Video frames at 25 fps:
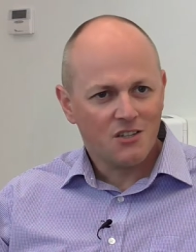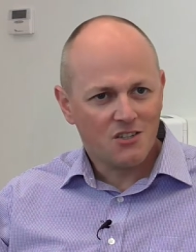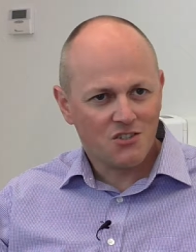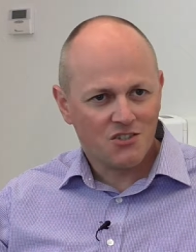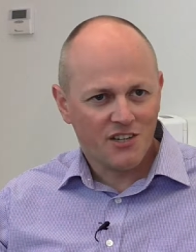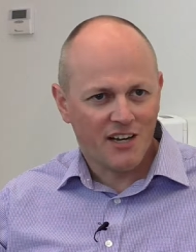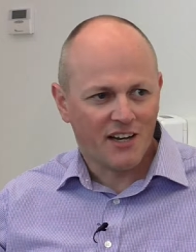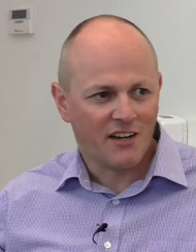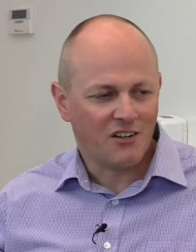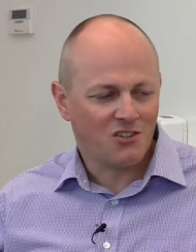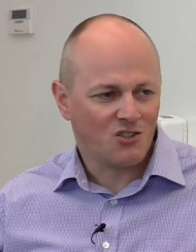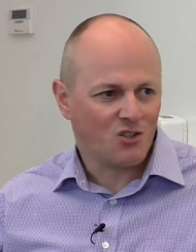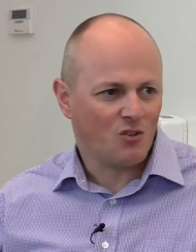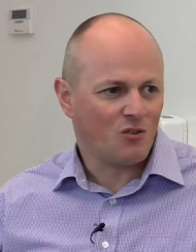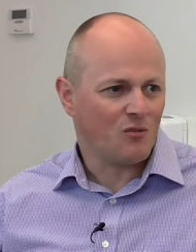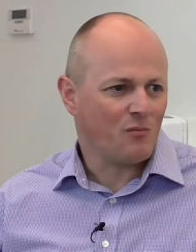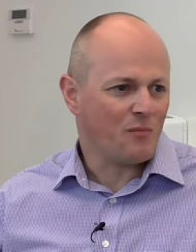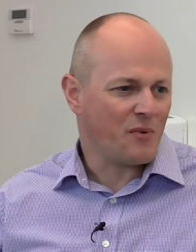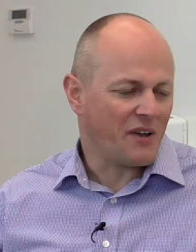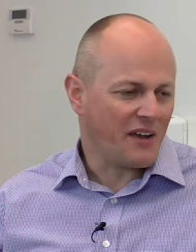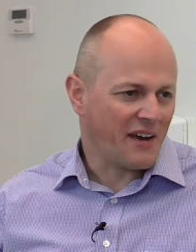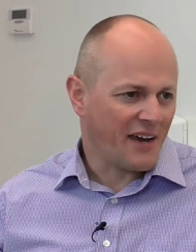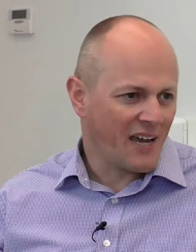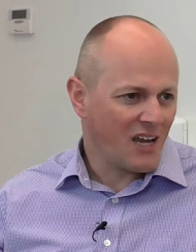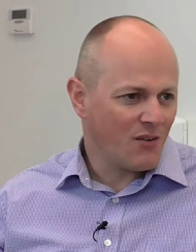standards of the
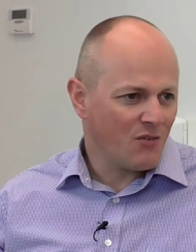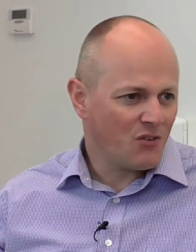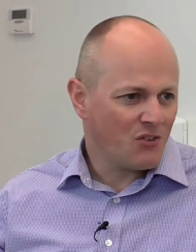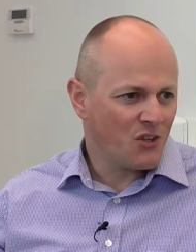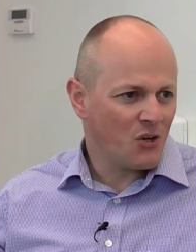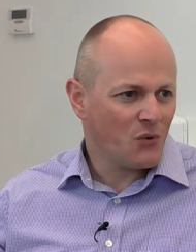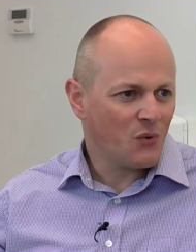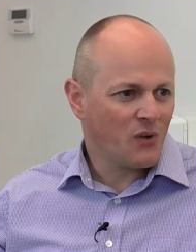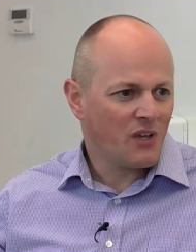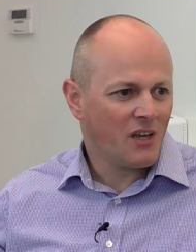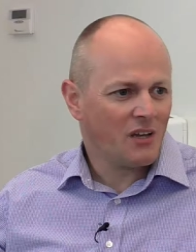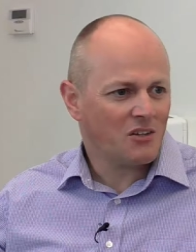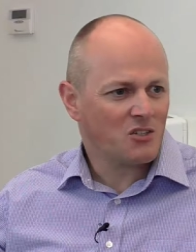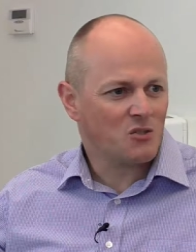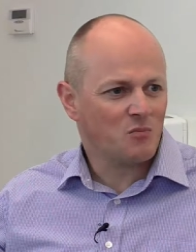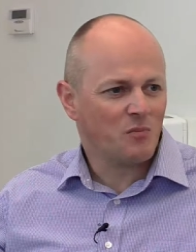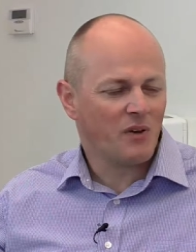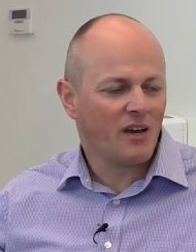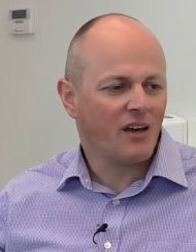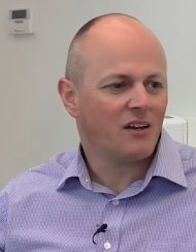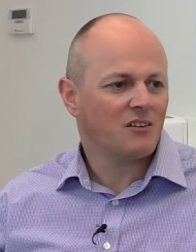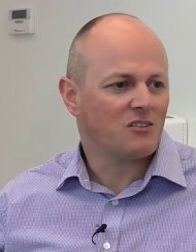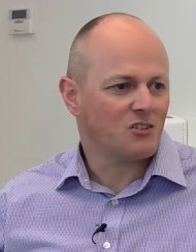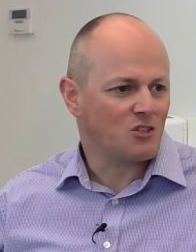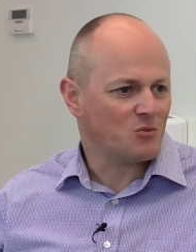behavior that we
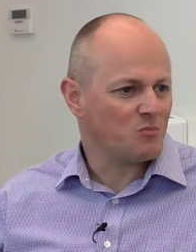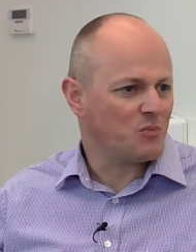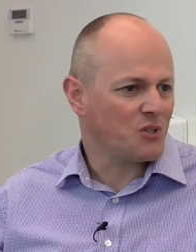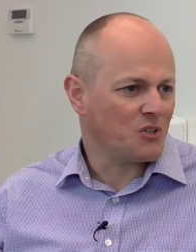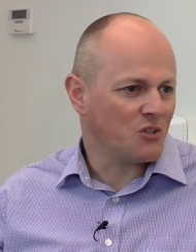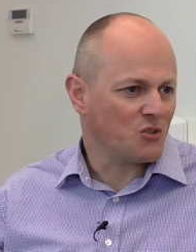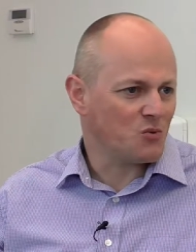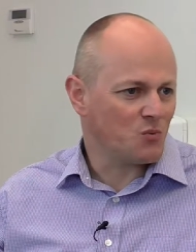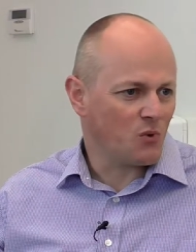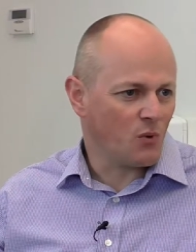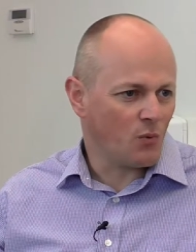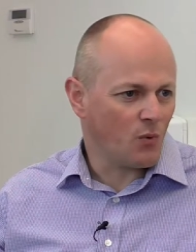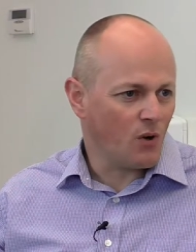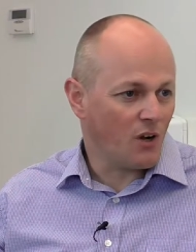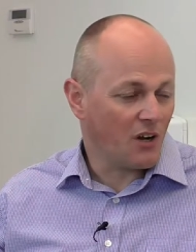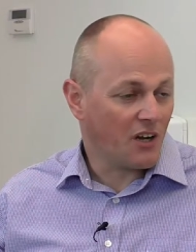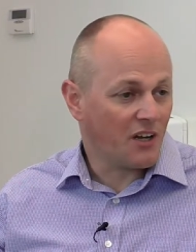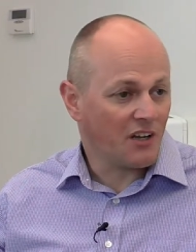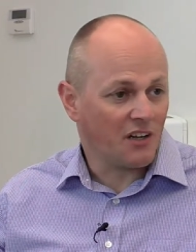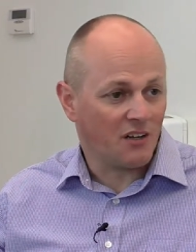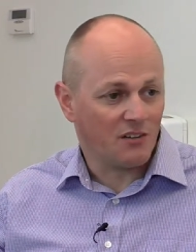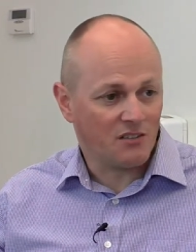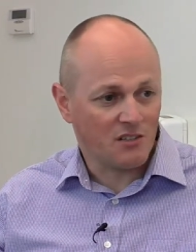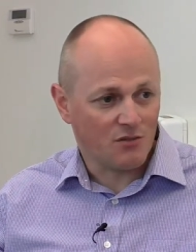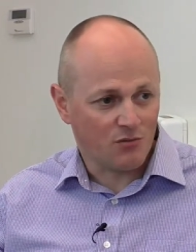expect just because we're
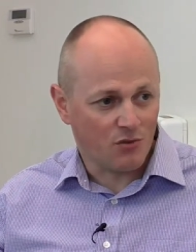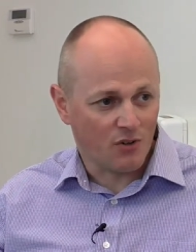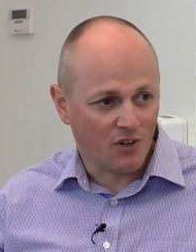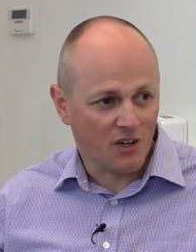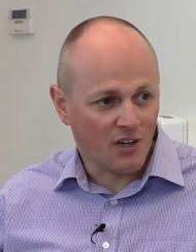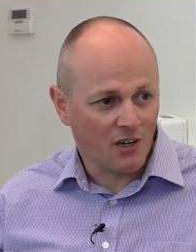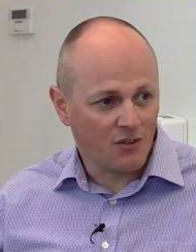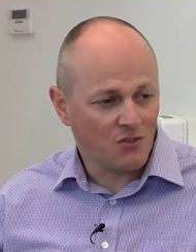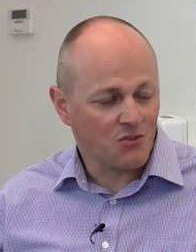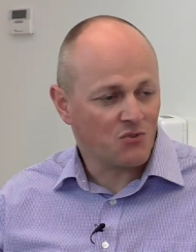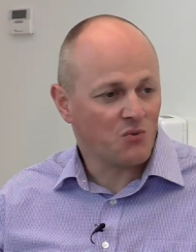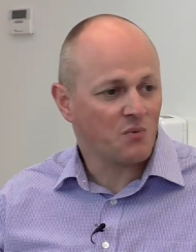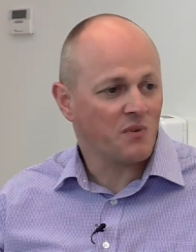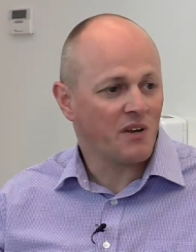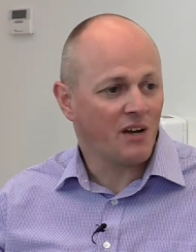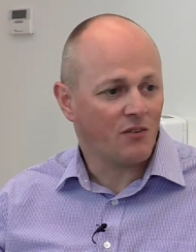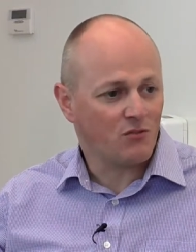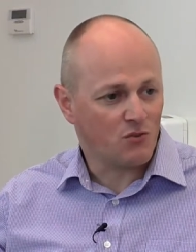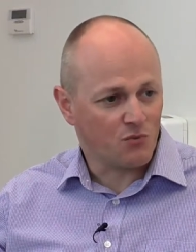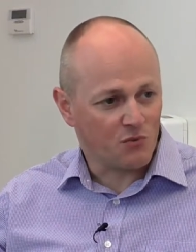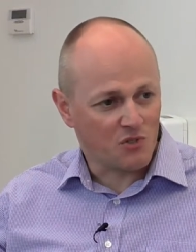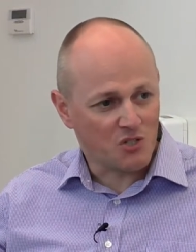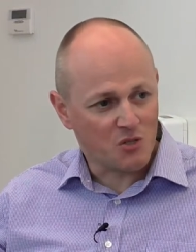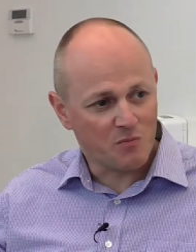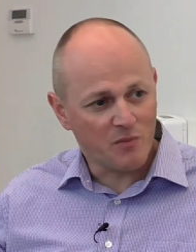working in a different country we
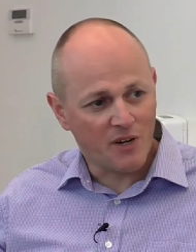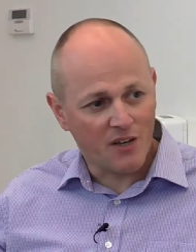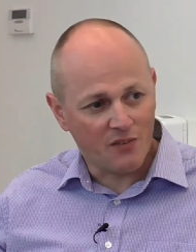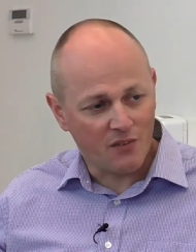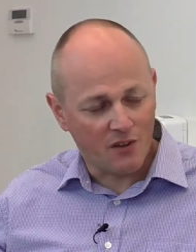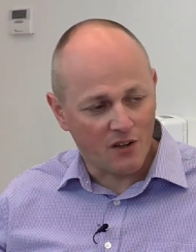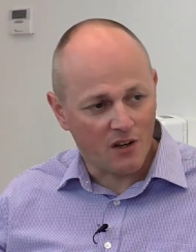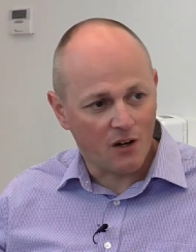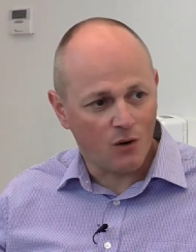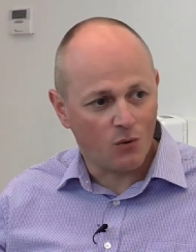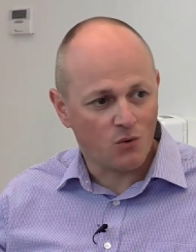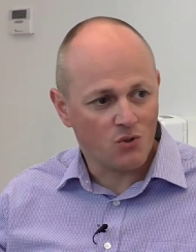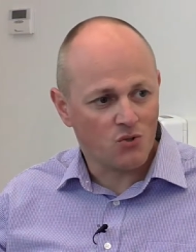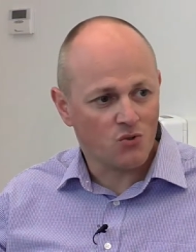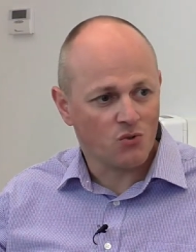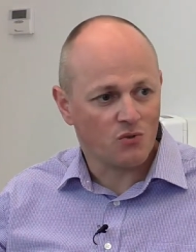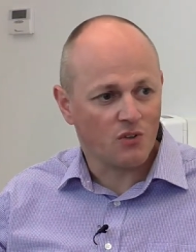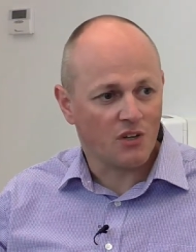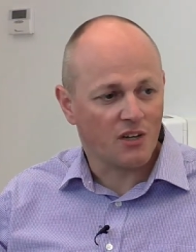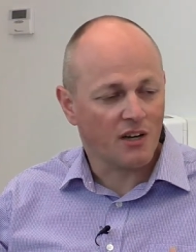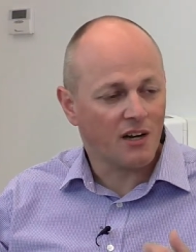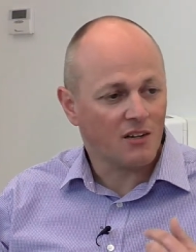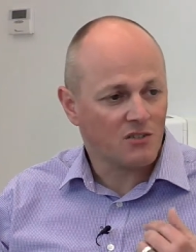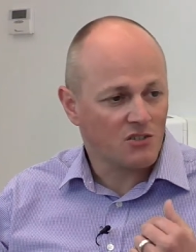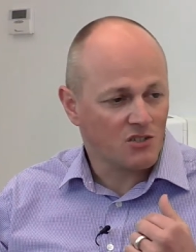have to respect the culture
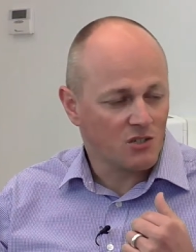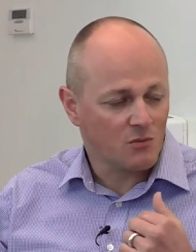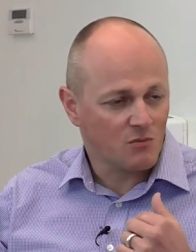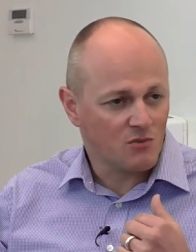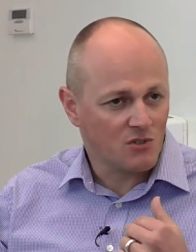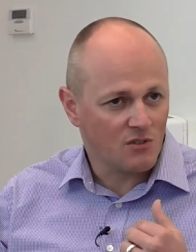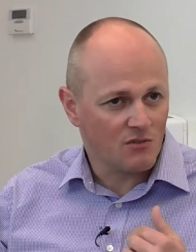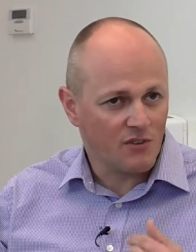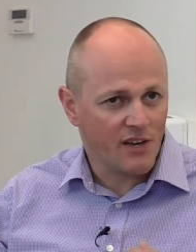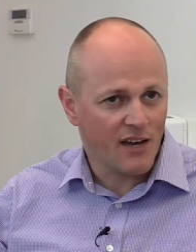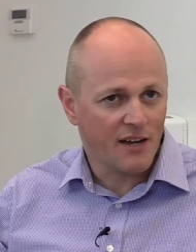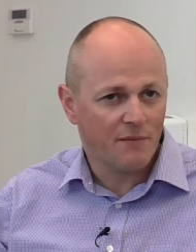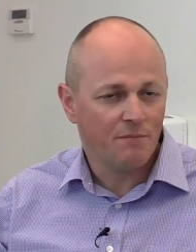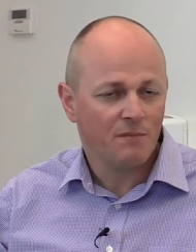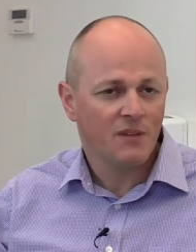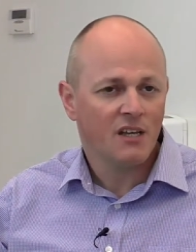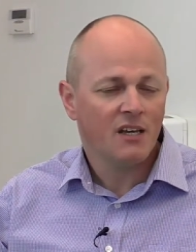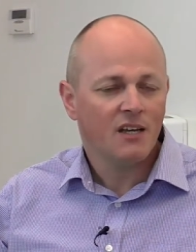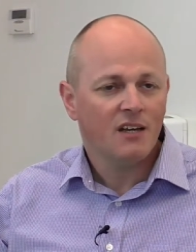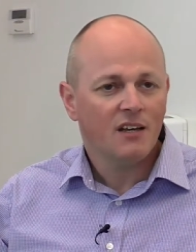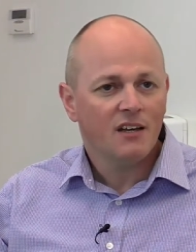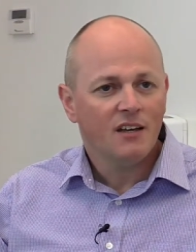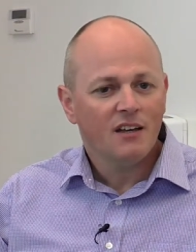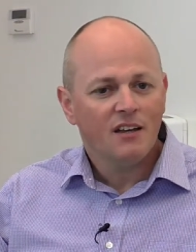and the customs of that